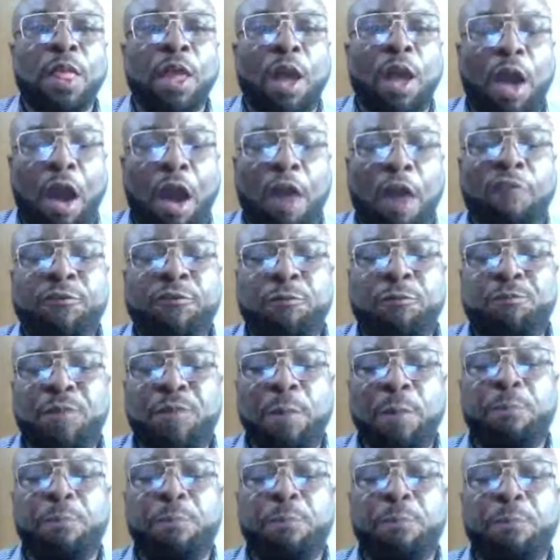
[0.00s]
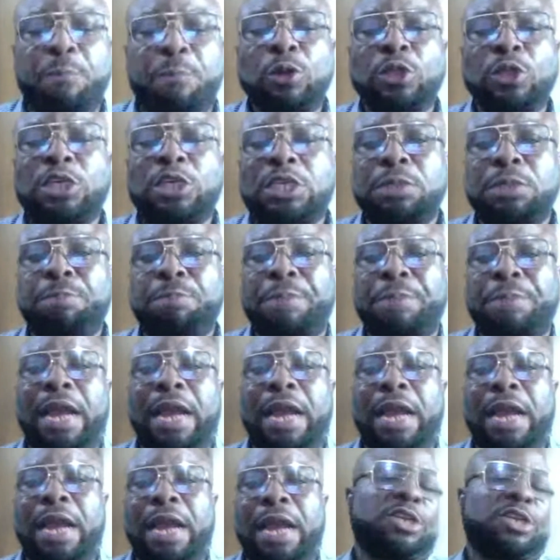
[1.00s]
of people's banking
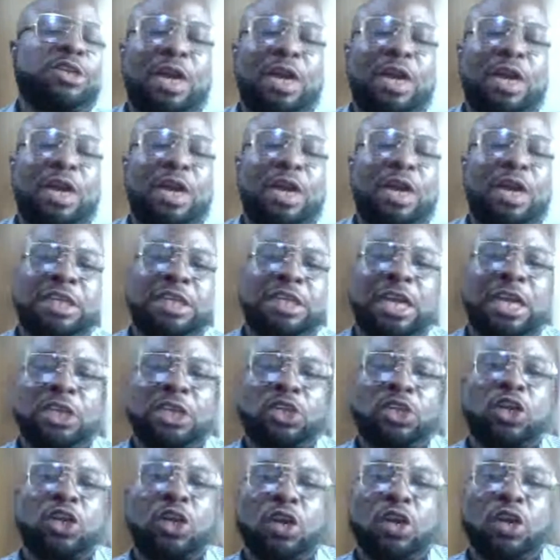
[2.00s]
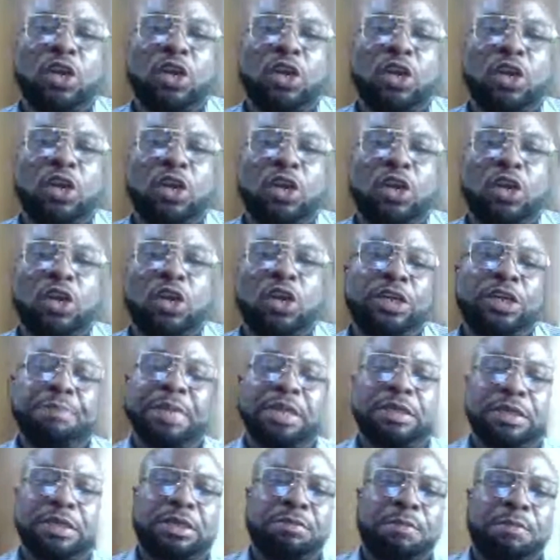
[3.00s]
transaction on daily basis.
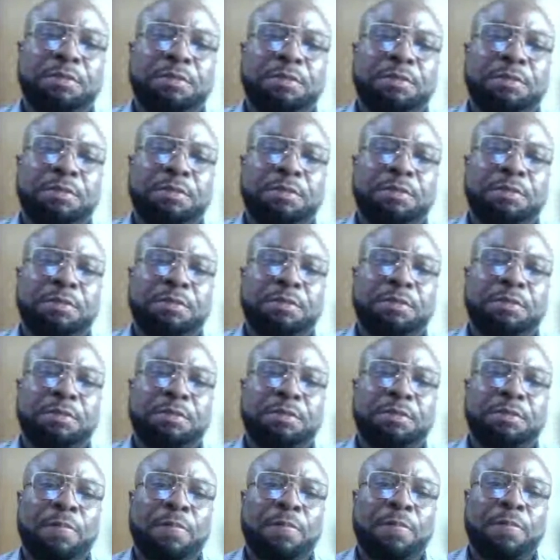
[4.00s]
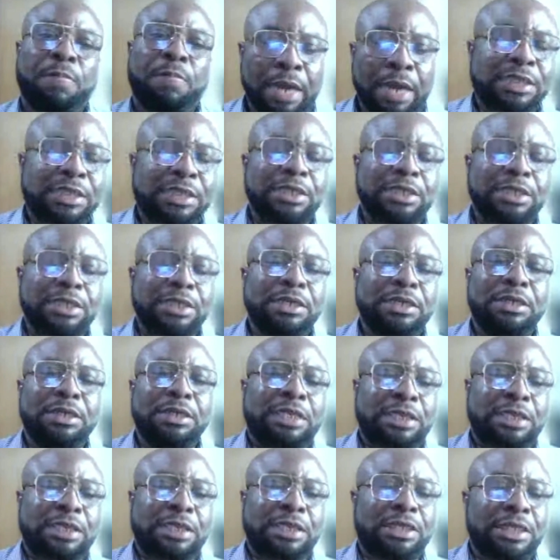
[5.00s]
But
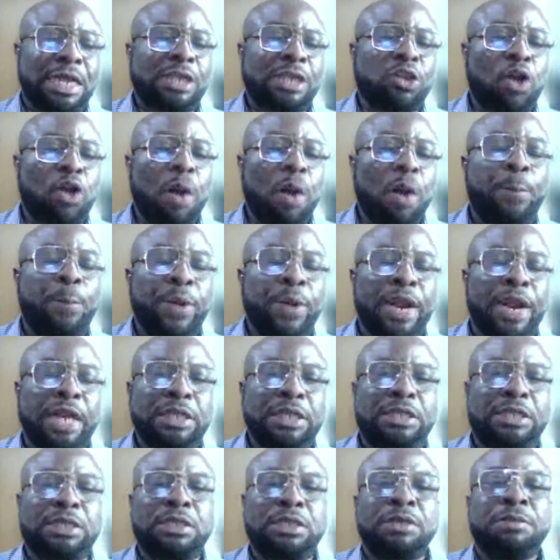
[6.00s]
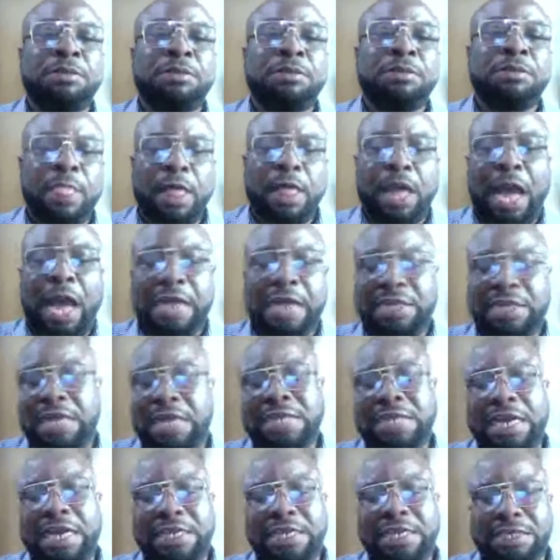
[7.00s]
that component, as
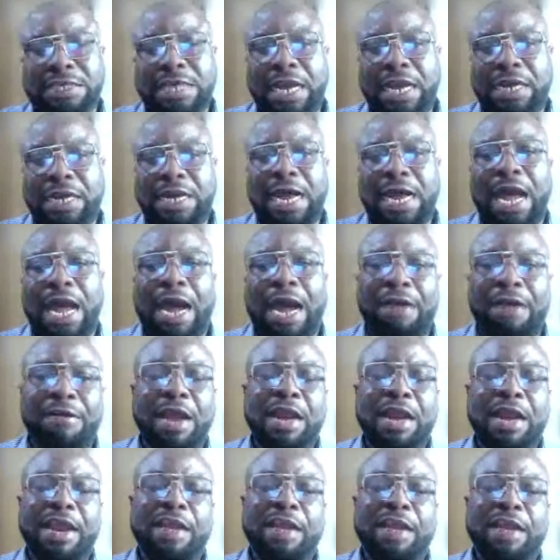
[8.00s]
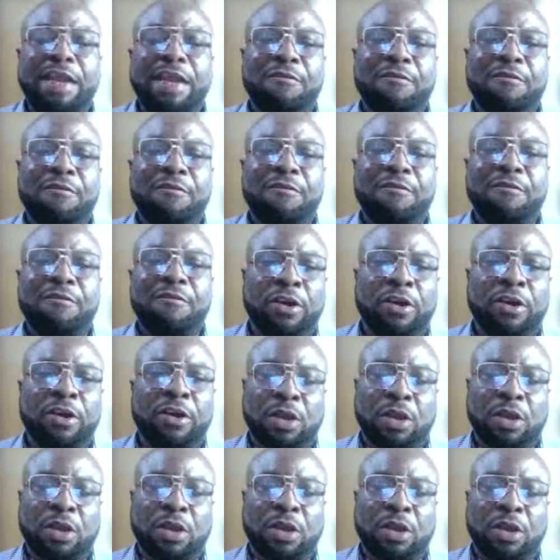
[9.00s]
I said, are rarely enforced, because
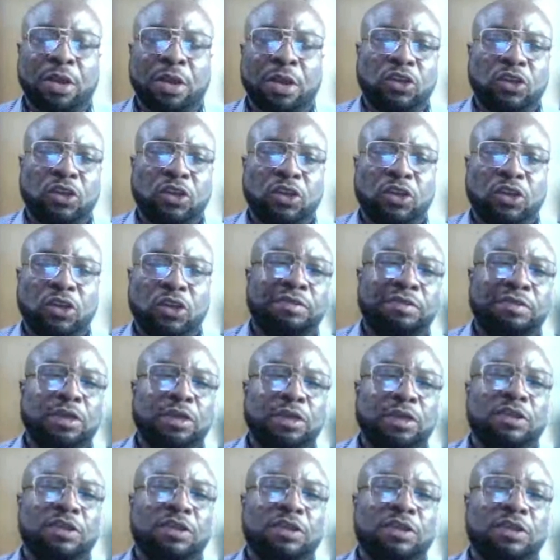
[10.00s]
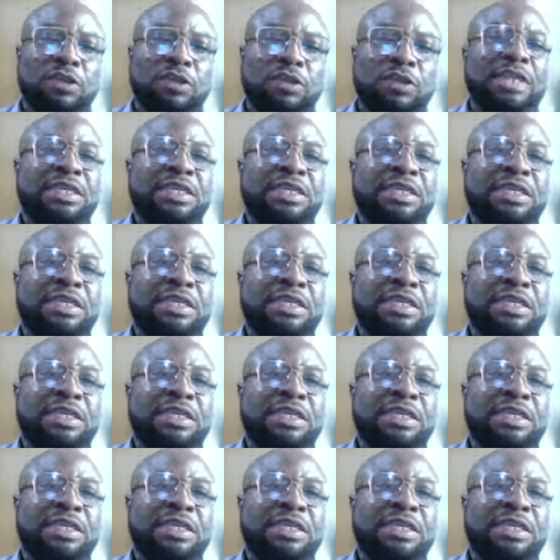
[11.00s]
also what you have seen also is that